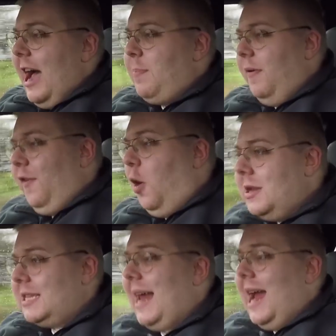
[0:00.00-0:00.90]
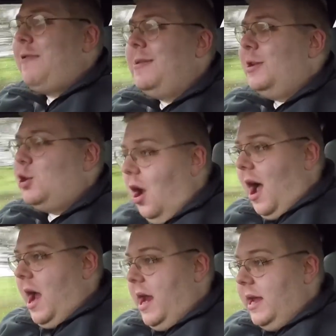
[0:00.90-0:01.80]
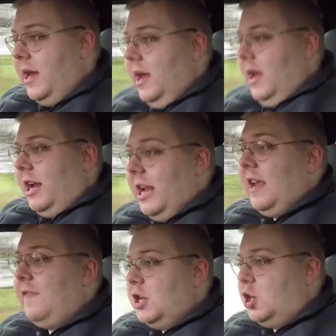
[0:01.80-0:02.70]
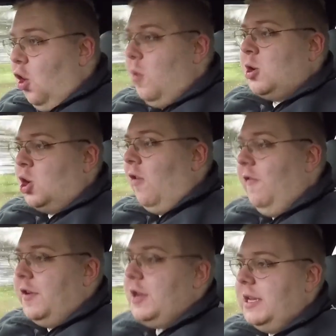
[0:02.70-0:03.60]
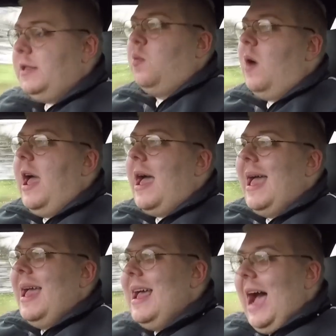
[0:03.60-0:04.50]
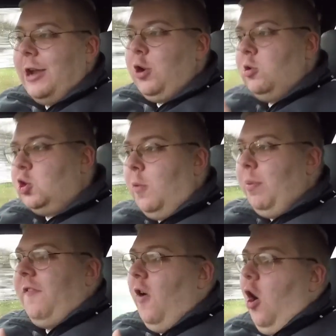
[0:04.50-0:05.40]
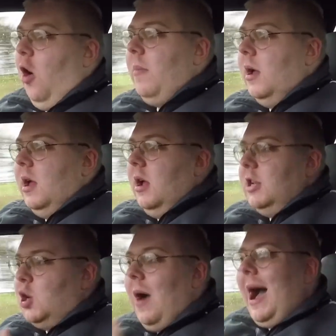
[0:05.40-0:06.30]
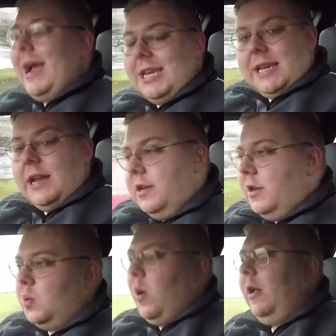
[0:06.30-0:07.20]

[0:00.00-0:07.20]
performance tyre in the dry can give you so much confidence in the wet and also perform to a high standard as well.